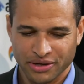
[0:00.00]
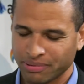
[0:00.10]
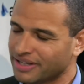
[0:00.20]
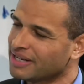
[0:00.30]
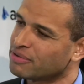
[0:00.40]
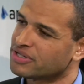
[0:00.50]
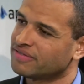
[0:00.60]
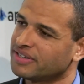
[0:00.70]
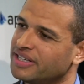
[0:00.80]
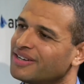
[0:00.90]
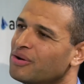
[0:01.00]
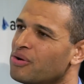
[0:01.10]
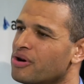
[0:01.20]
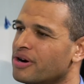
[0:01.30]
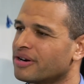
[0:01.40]
Completely immersively
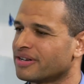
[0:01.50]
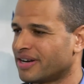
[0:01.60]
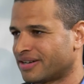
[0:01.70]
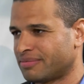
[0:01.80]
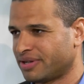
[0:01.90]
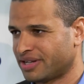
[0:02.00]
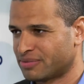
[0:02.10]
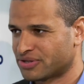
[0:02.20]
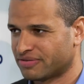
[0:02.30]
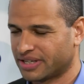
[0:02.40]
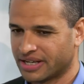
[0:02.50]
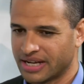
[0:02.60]
or not completely immersively.